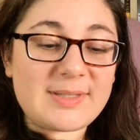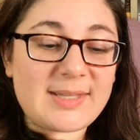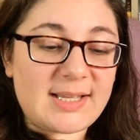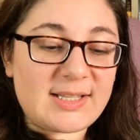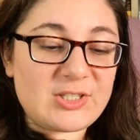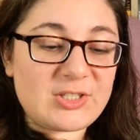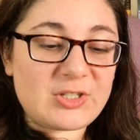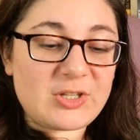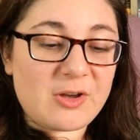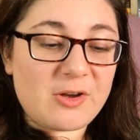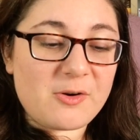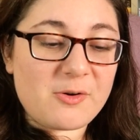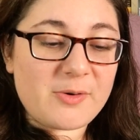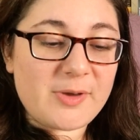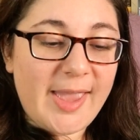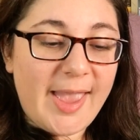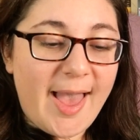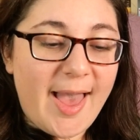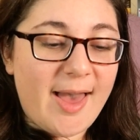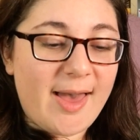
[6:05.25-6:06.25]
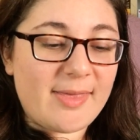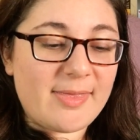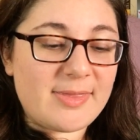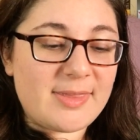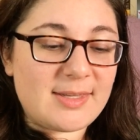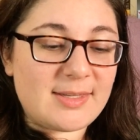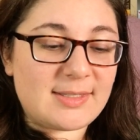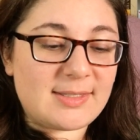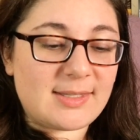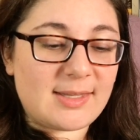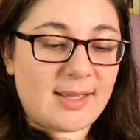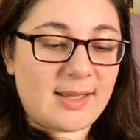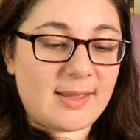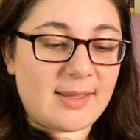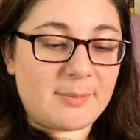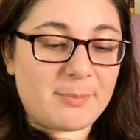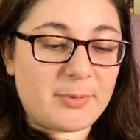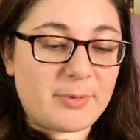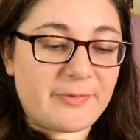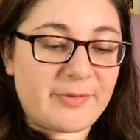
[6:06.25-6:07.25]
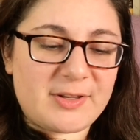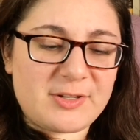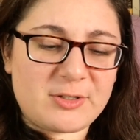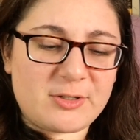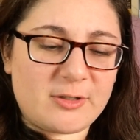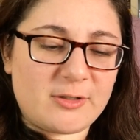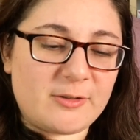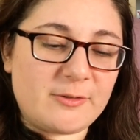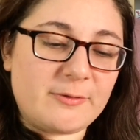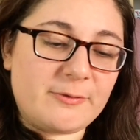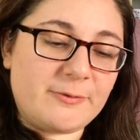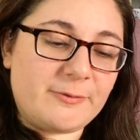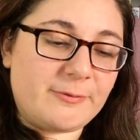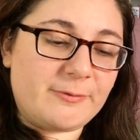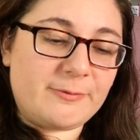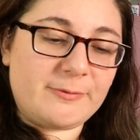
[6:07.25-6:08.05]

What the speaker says: And so yeah, this professor of